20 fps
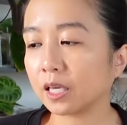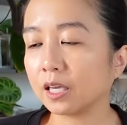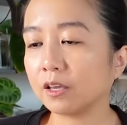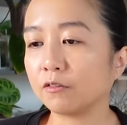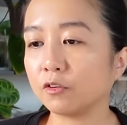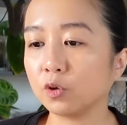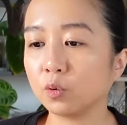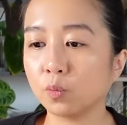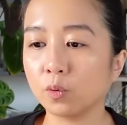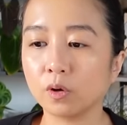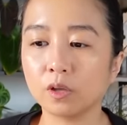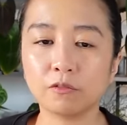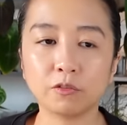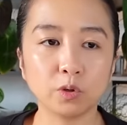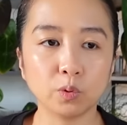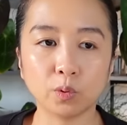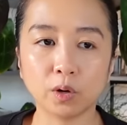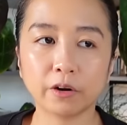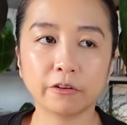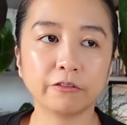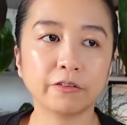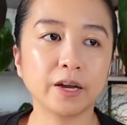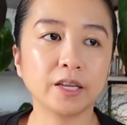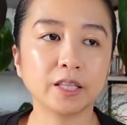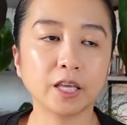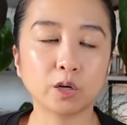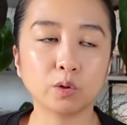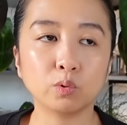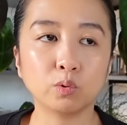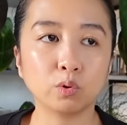if you if you want to find
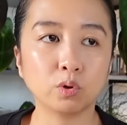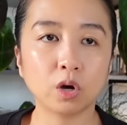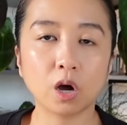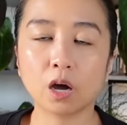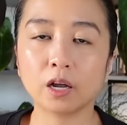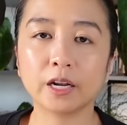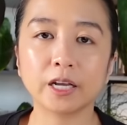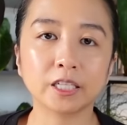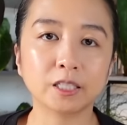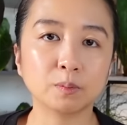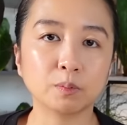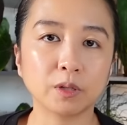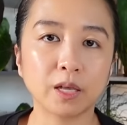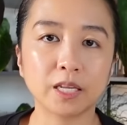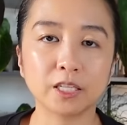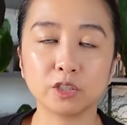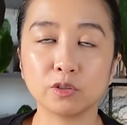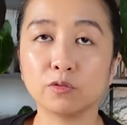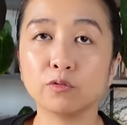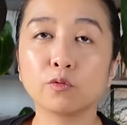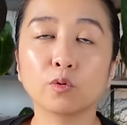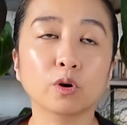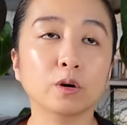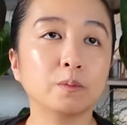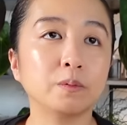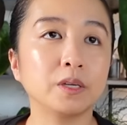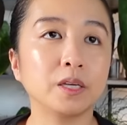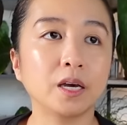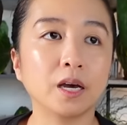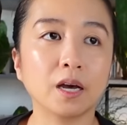like cool caudex plants
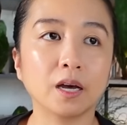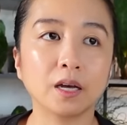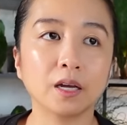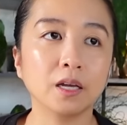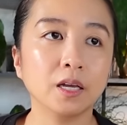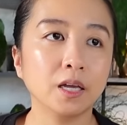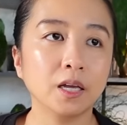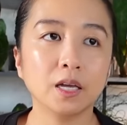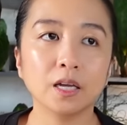euphorbia